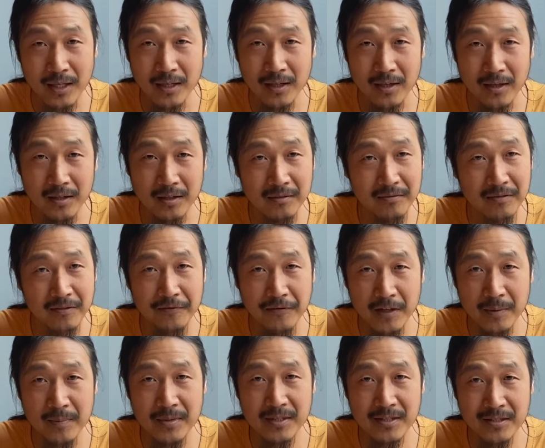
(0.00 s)
A lot of
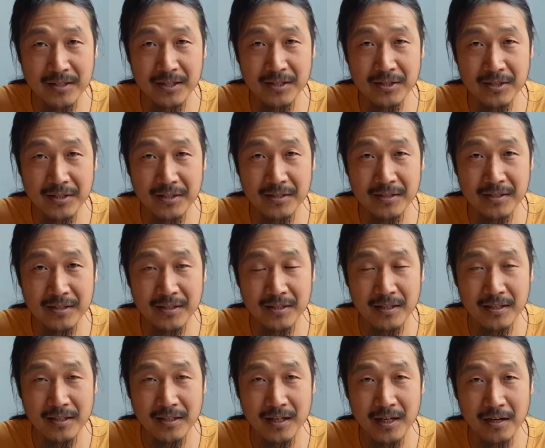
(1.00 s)
famous dishes
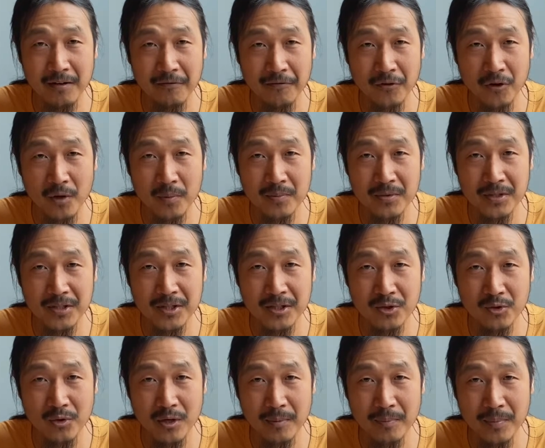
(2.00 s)
are from
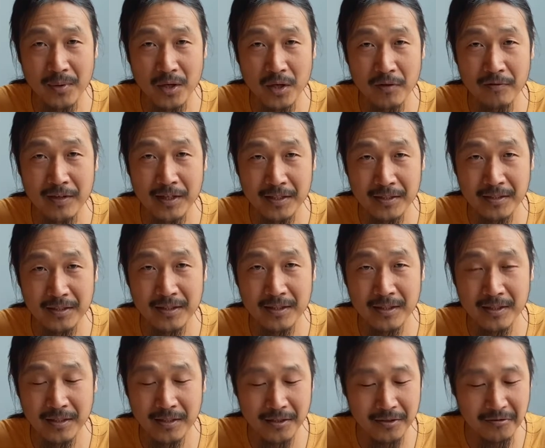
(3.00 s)
Sichuan province.
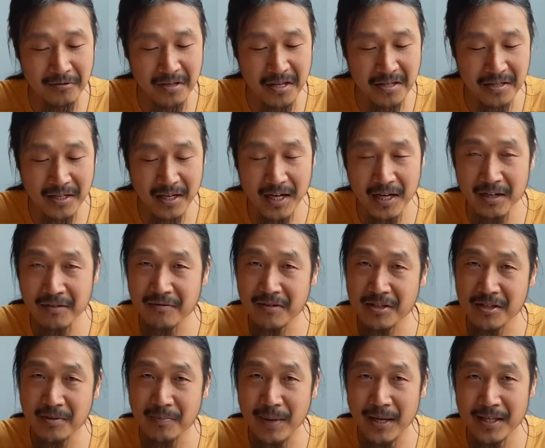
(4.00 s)
So that's kind of a
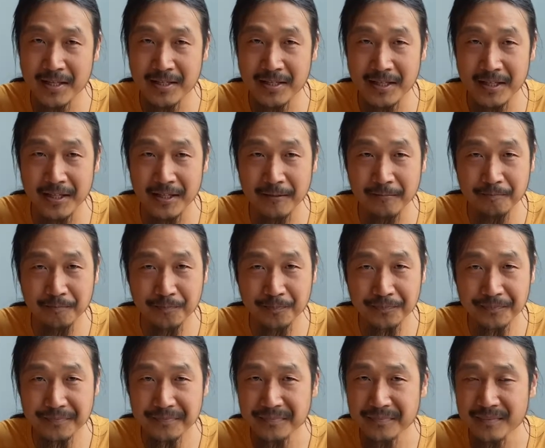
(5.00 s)
spicy
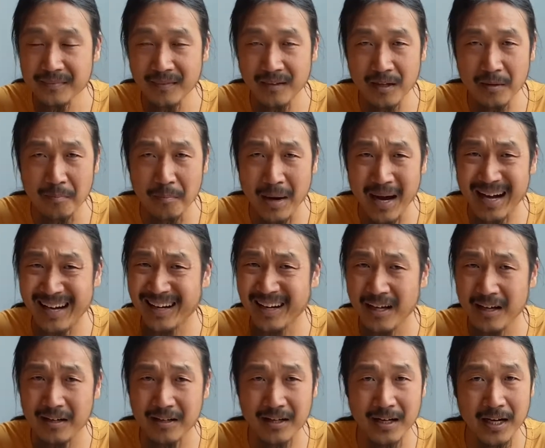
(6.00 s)

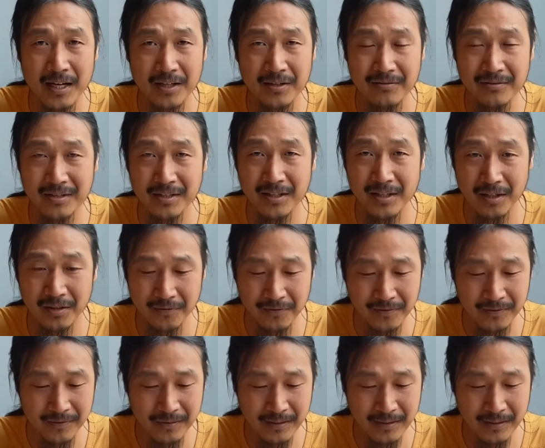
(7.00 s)
mala kind of stuff.